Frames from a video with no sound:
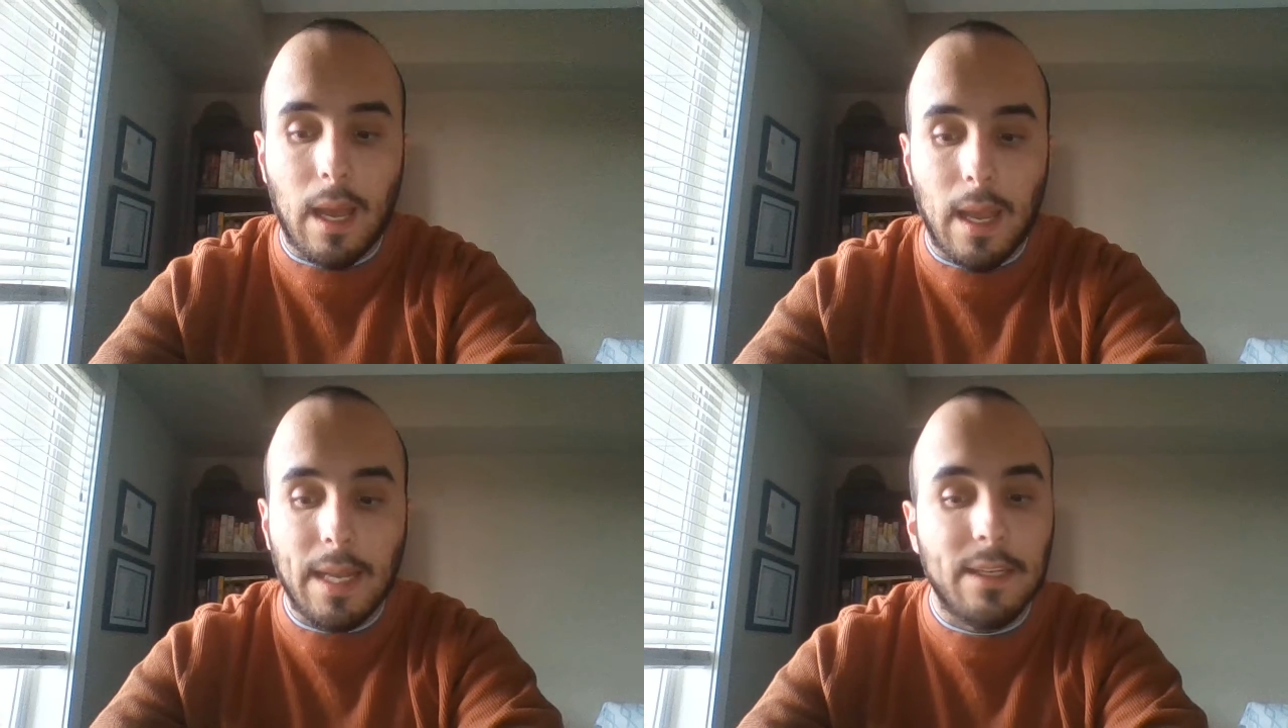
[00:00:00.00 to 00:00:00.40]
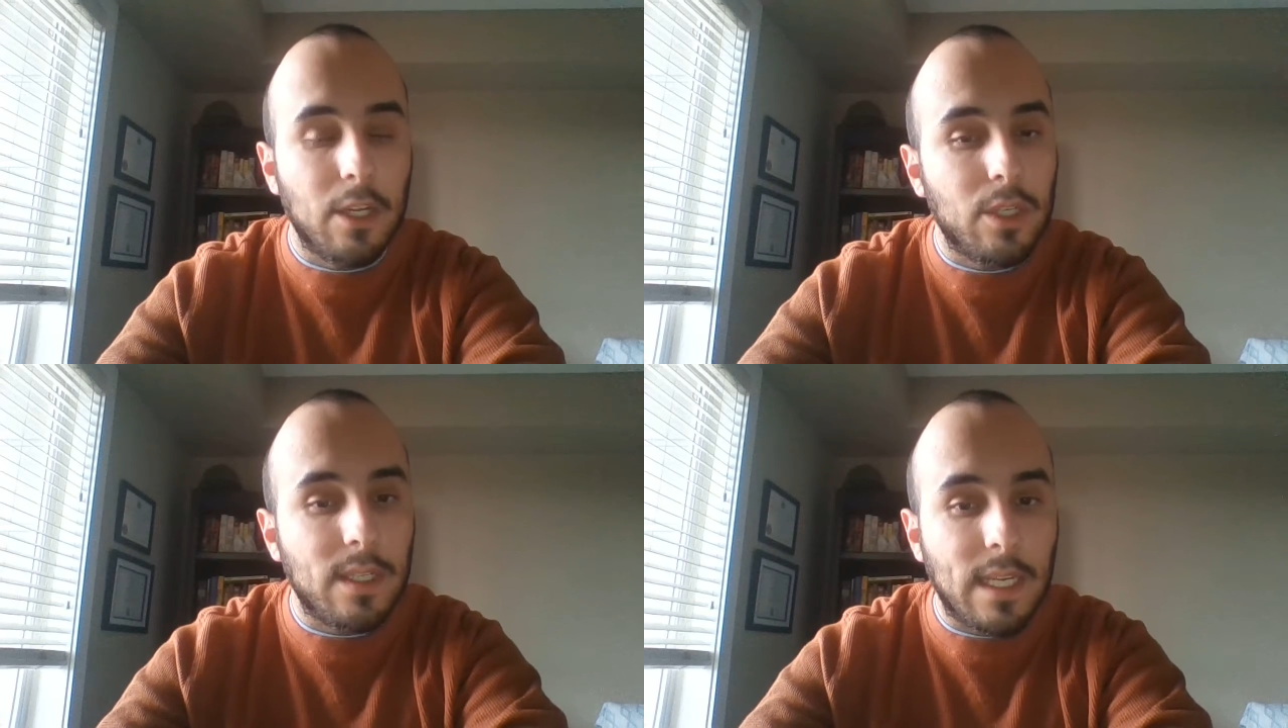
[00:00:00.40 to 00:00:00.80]

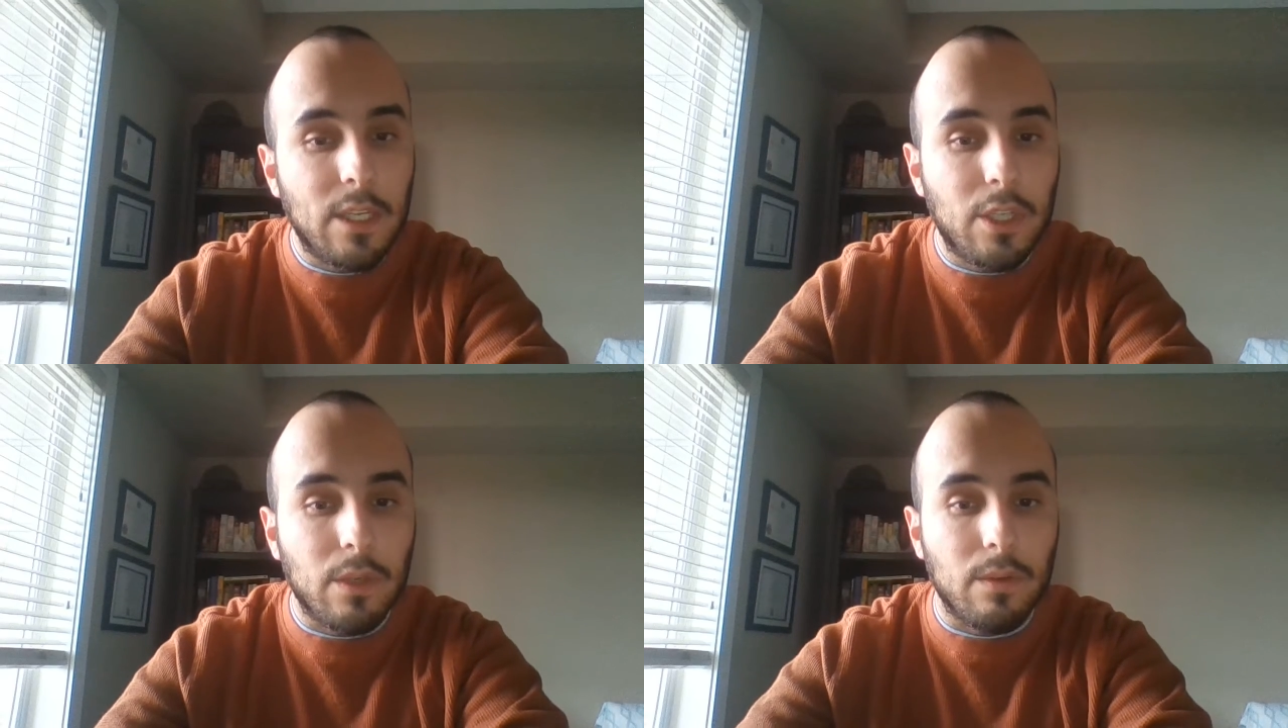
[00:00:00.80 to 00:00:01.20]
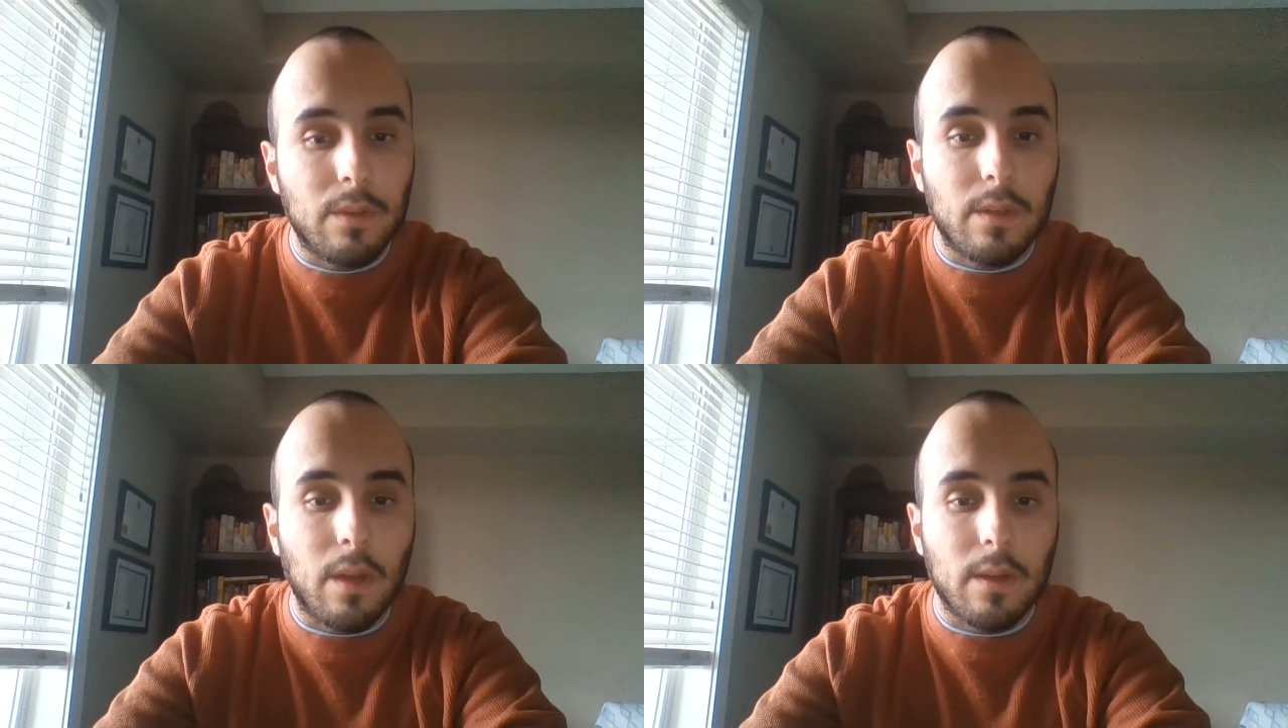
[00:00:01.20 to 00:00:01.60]
Indigenous
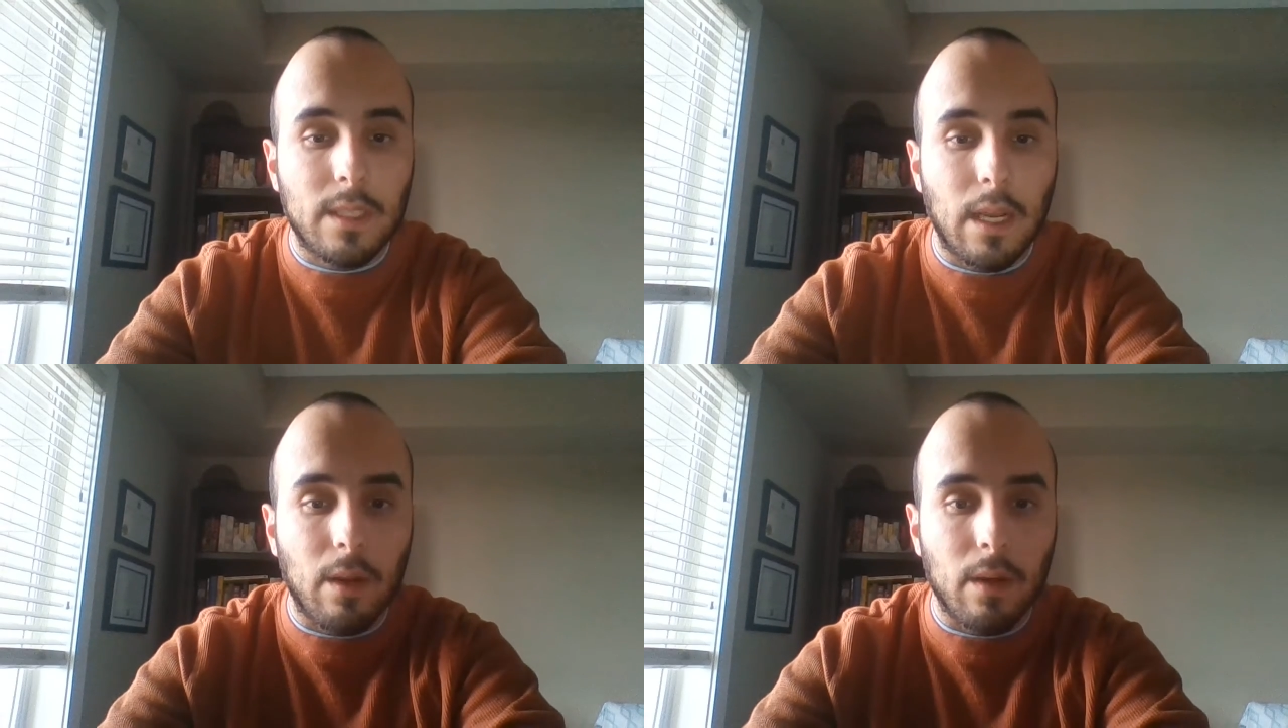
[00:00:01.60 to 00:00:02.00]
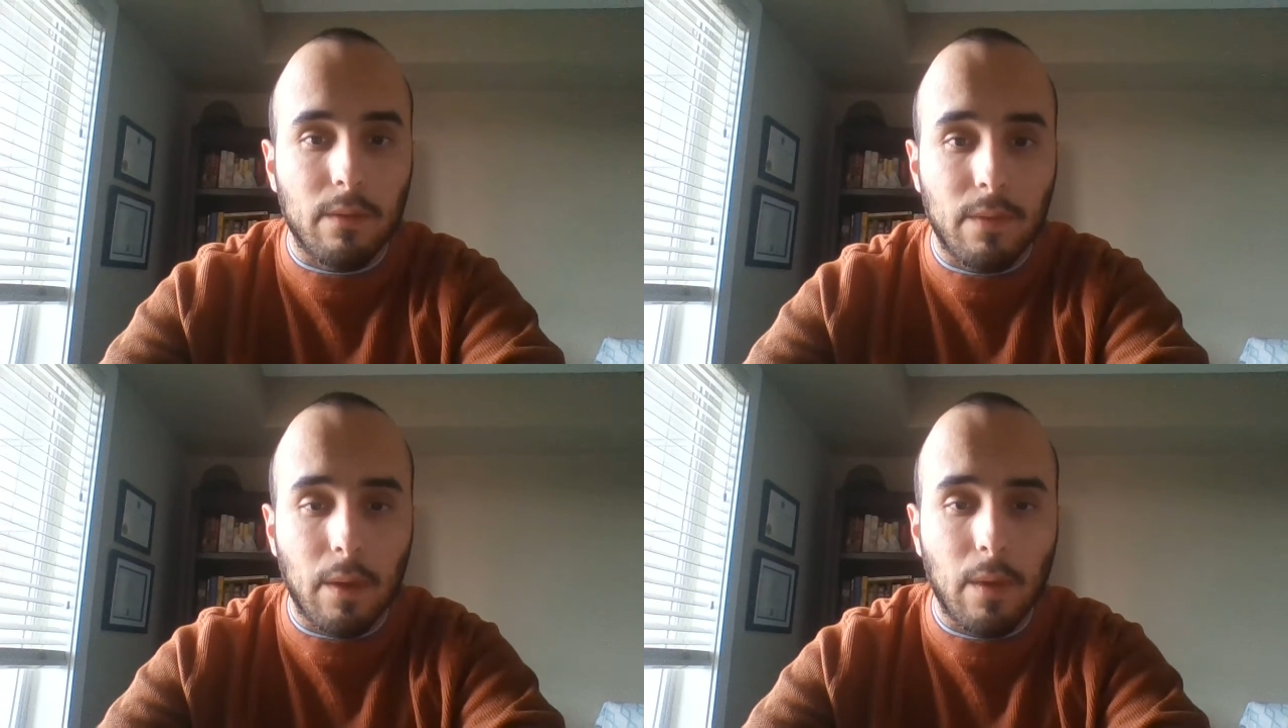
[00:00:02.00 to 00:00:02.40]
issues are
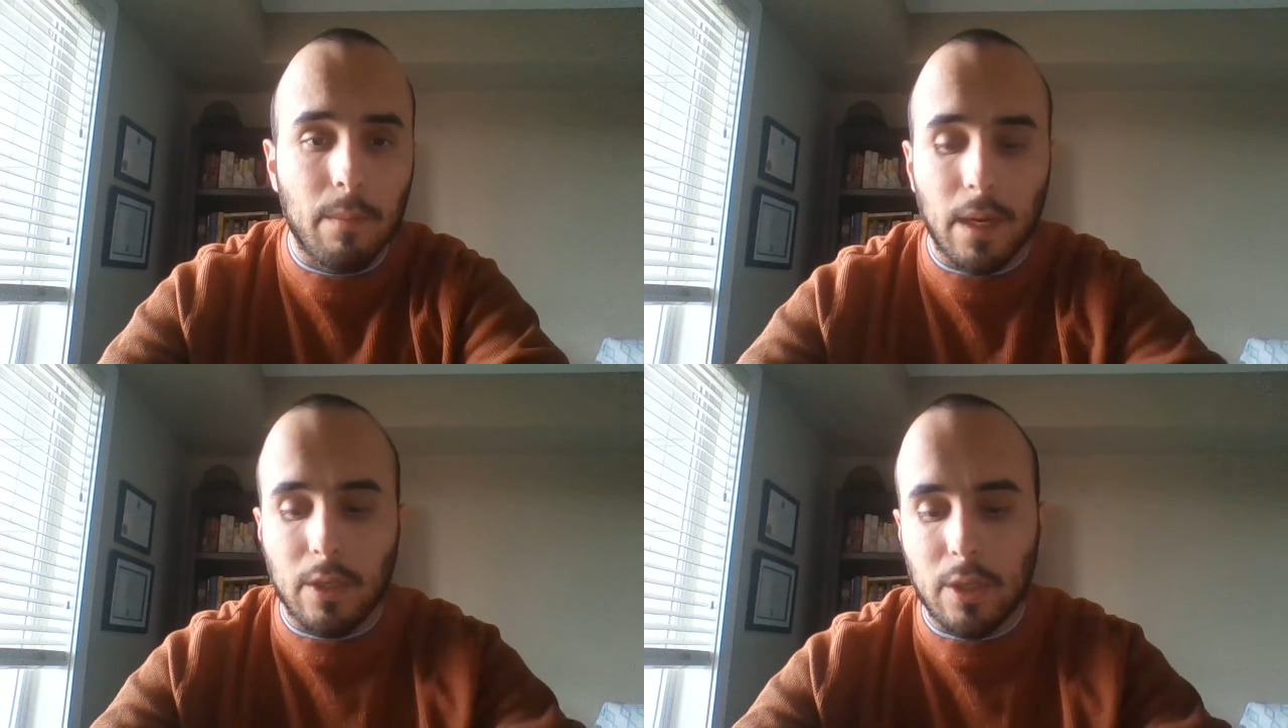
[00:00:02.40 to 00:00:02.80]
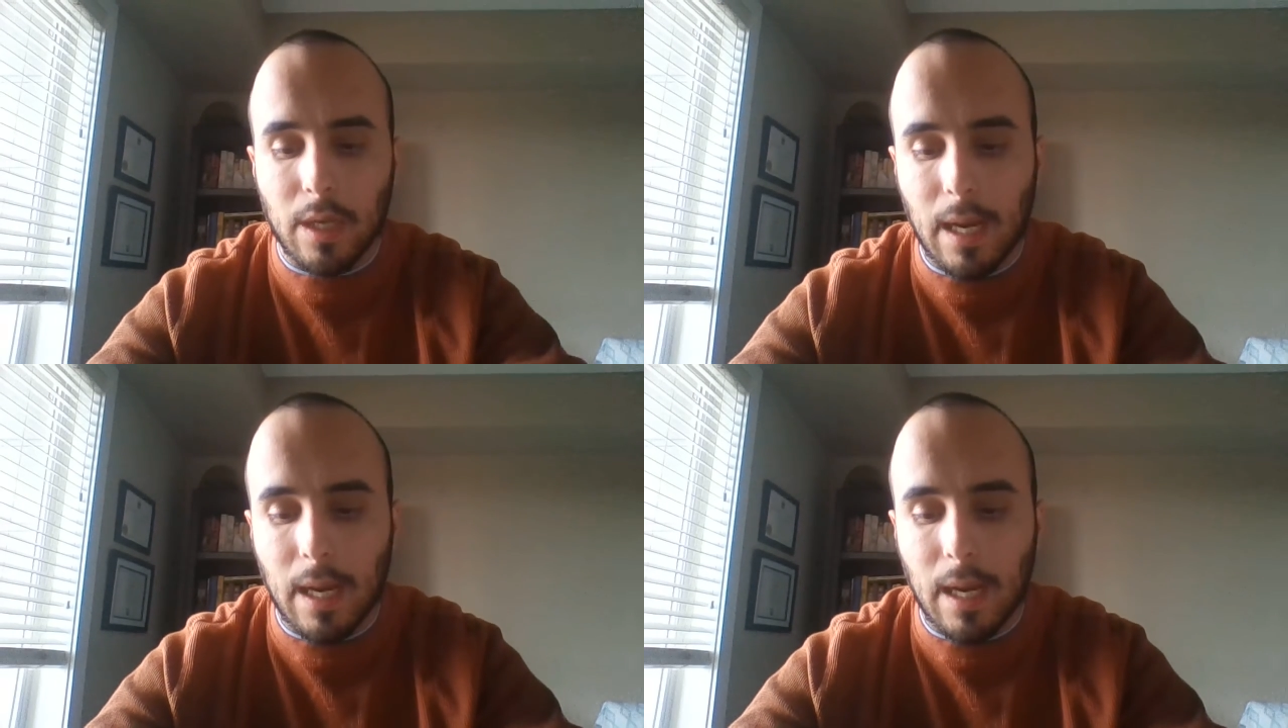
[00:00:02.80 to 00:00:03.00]
very much